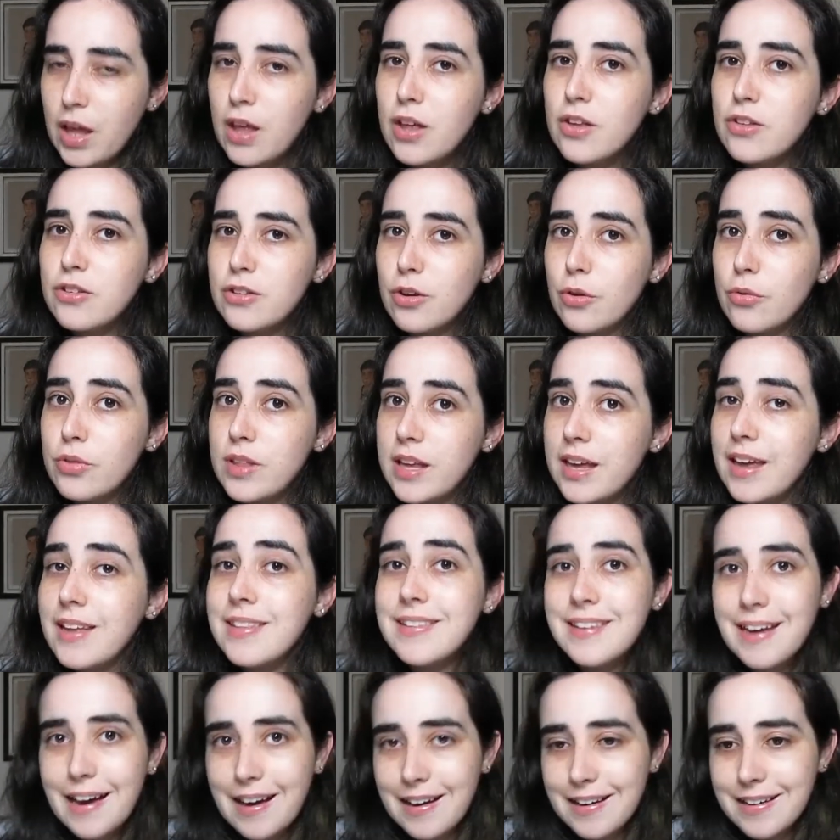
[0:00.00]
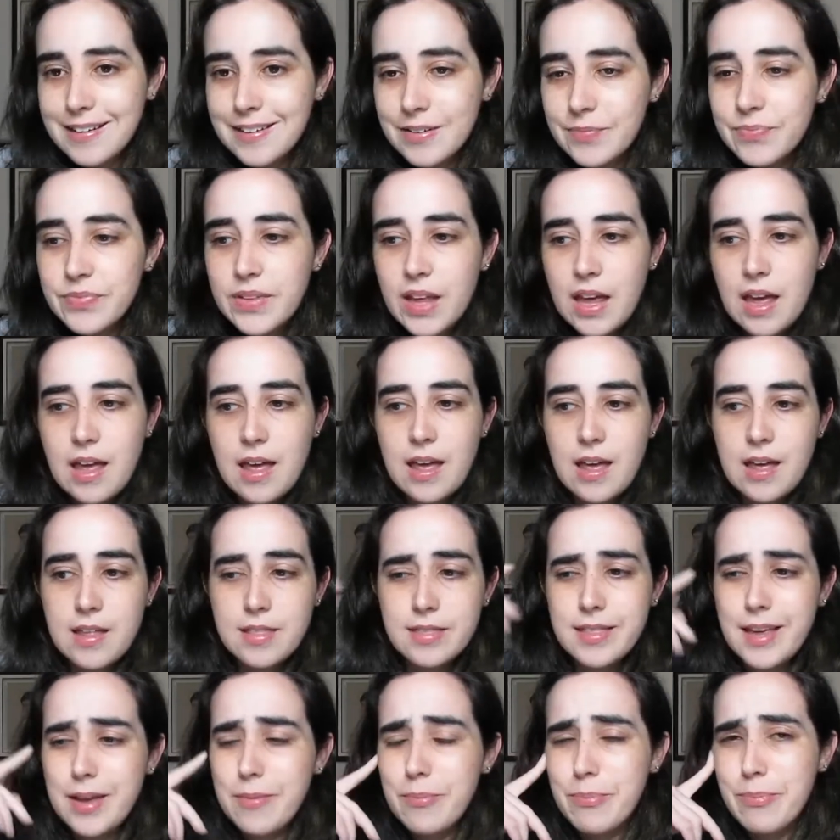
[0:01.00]
So they attack and
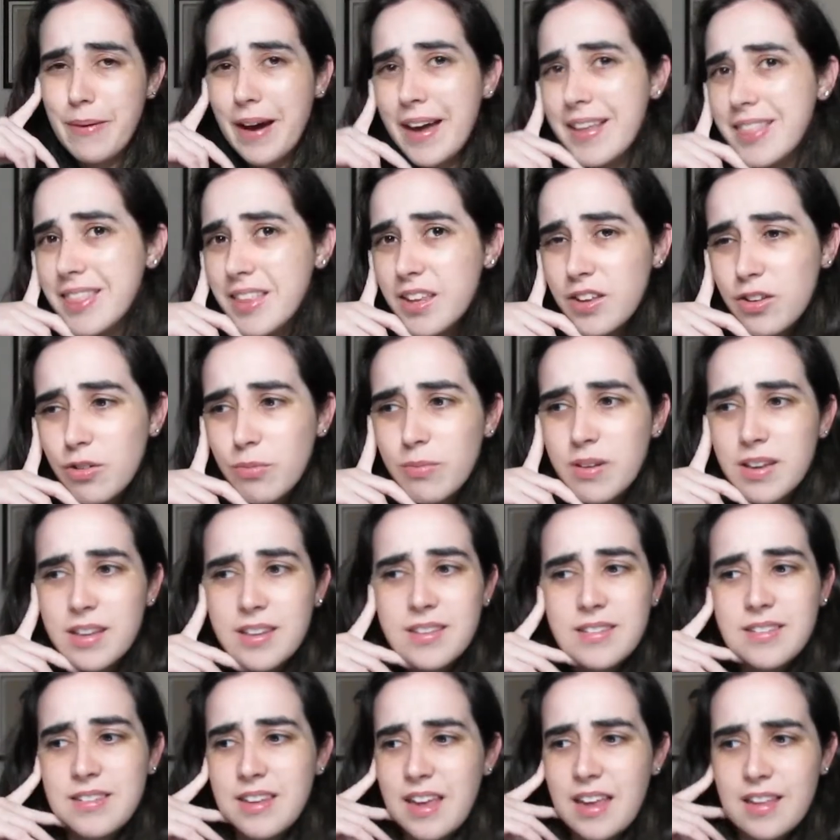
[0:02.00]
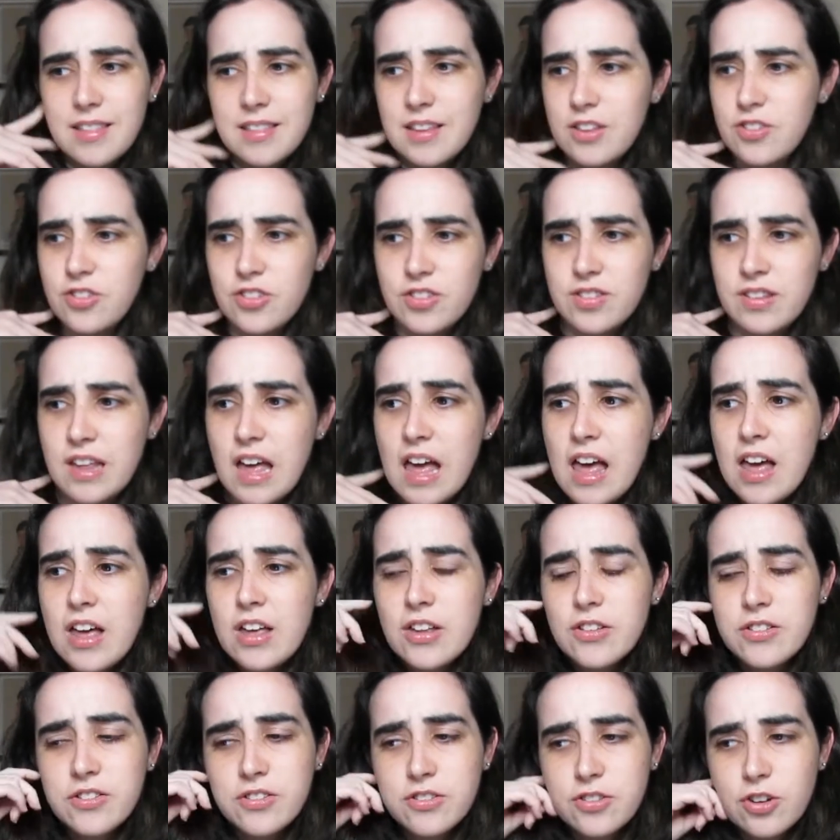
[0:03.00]
they bite the humans and they just
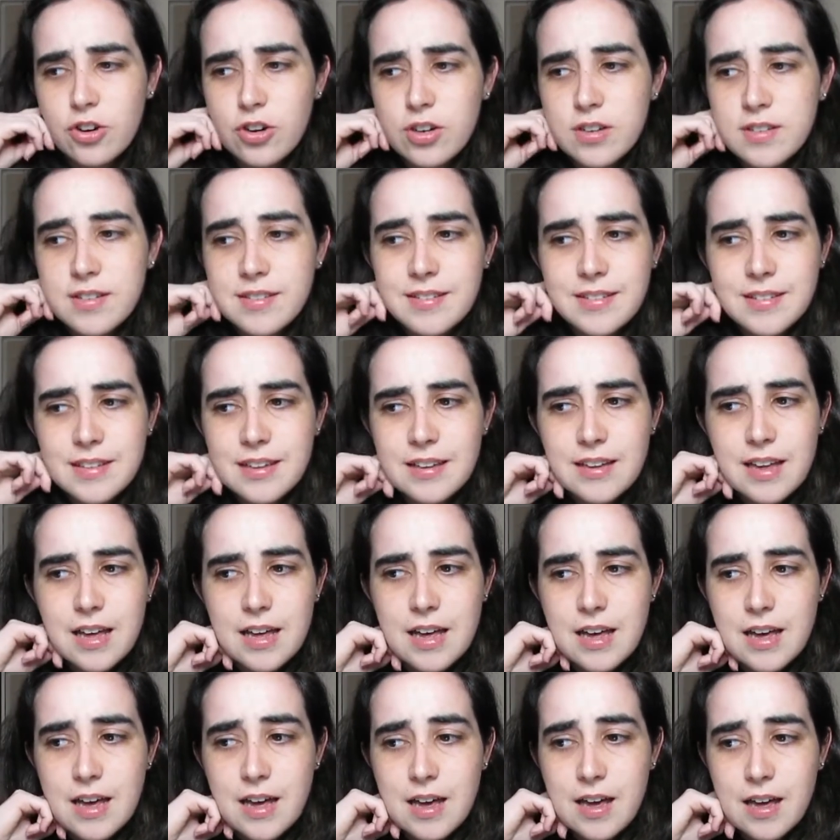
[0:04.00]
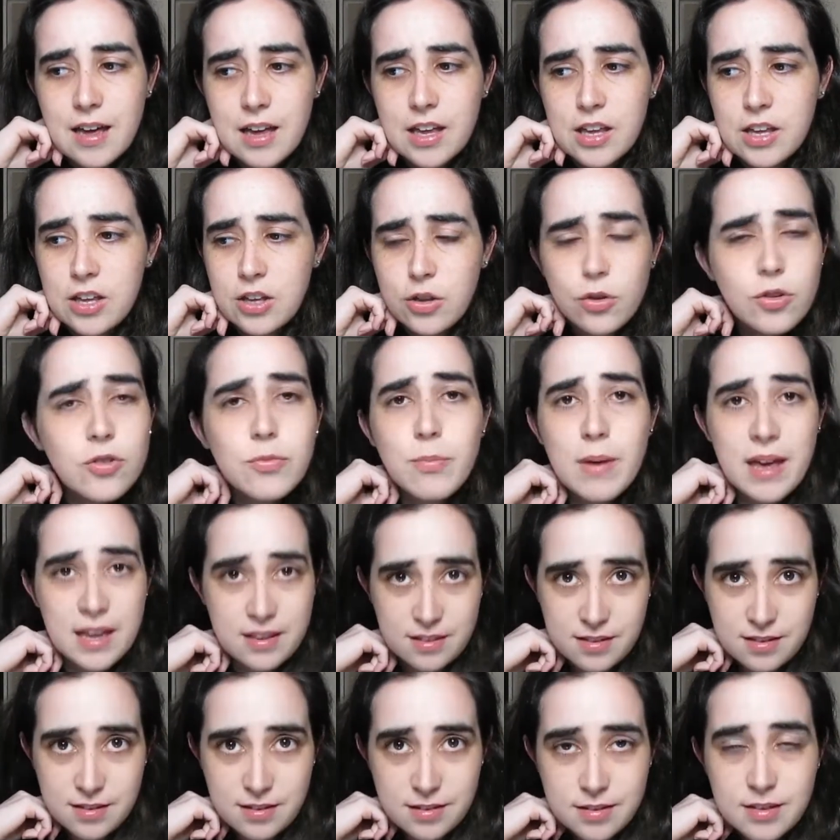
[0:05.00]
start a huge
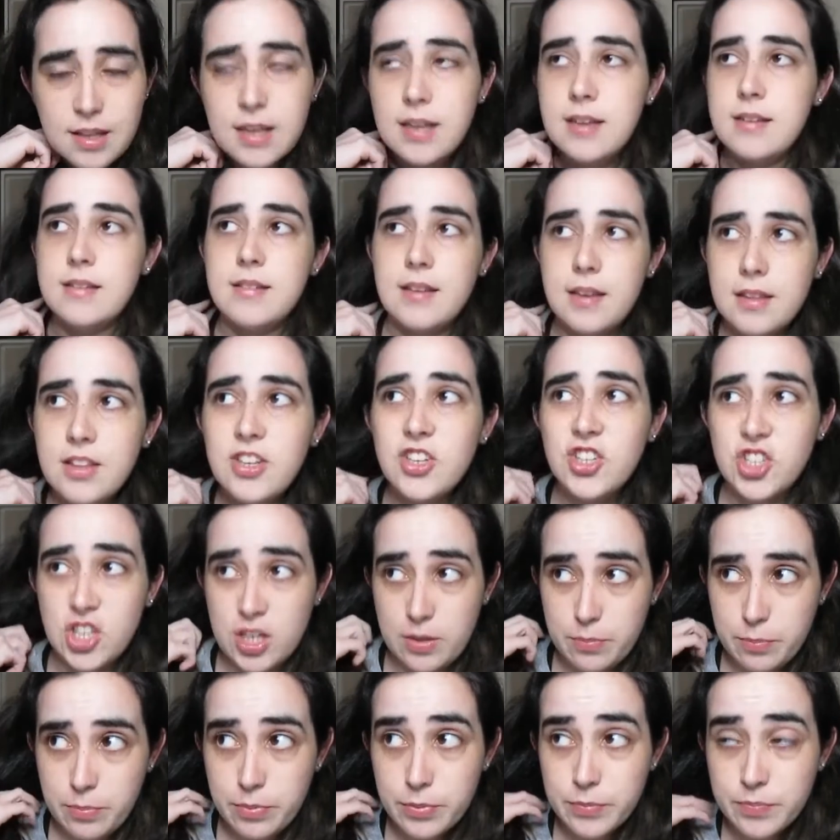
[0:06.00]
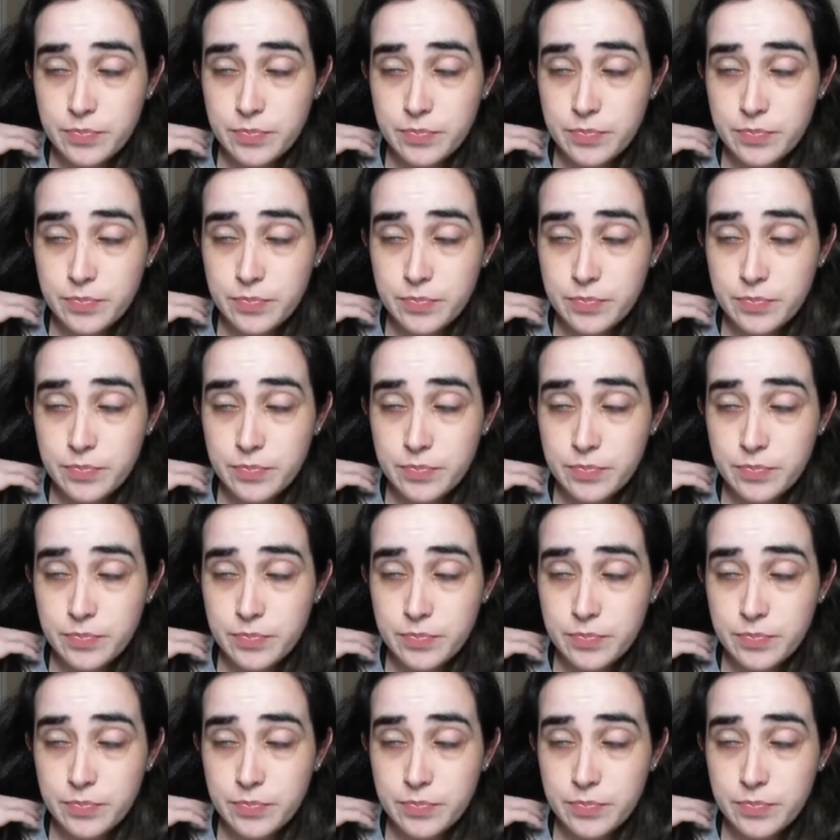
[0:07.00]
mess inside the ship.